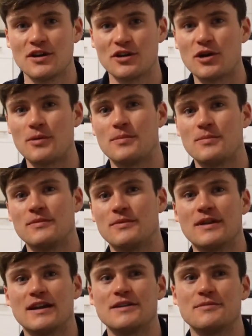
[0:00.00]
cop
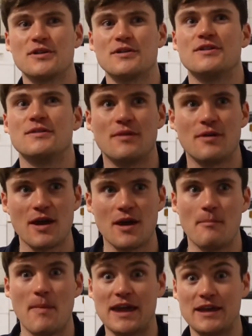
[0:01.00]
I didn't want to
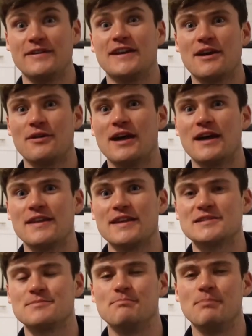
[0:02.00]
make a video like
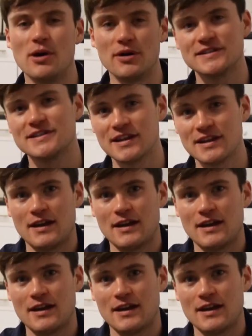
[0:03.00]
this but